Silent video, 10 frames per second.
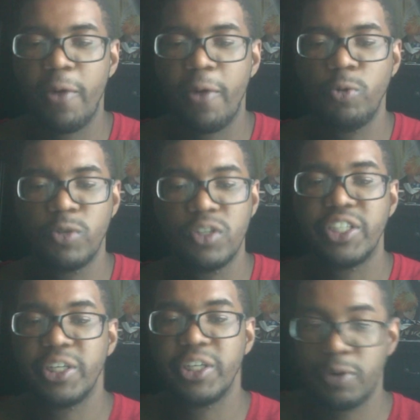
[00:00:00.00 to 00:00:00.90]
who's a
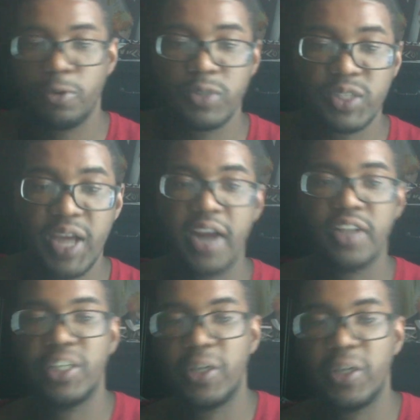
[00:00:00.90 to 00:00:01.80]
Jew and who's not a
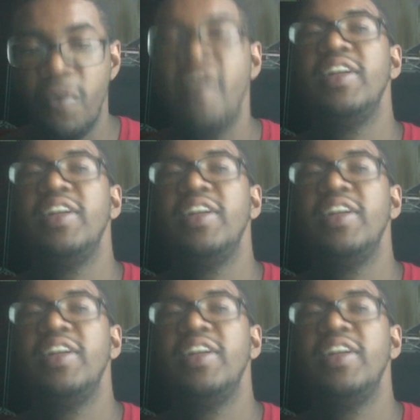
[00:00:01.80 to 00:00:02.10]
Jew.